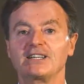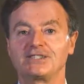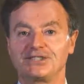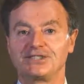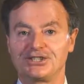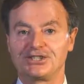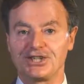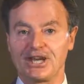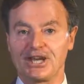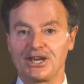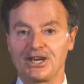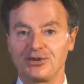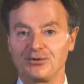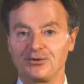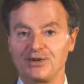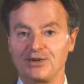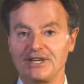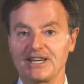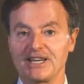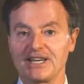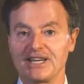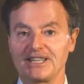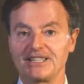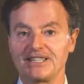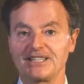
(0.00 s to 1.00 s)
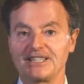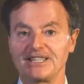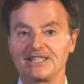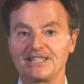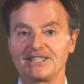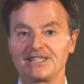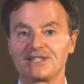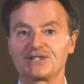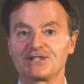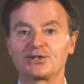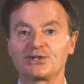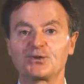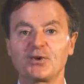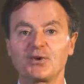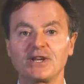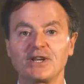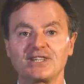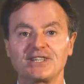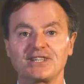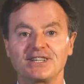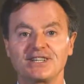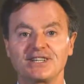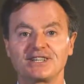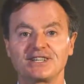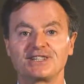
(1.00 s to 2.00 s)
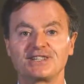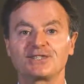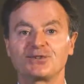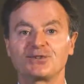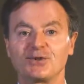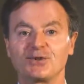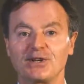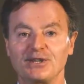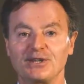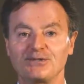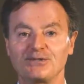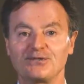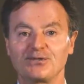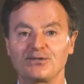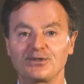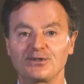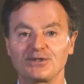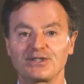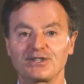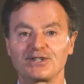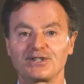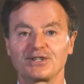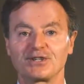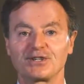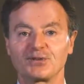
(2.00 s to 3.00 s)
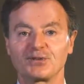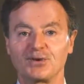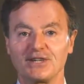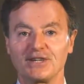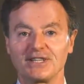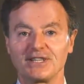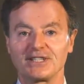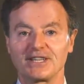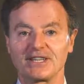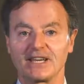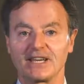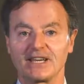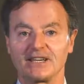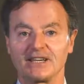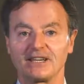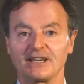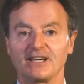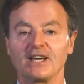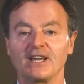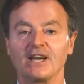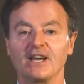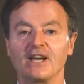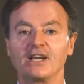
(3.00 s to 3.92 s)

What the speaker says: January 19th, 20th, 21st, 22nd.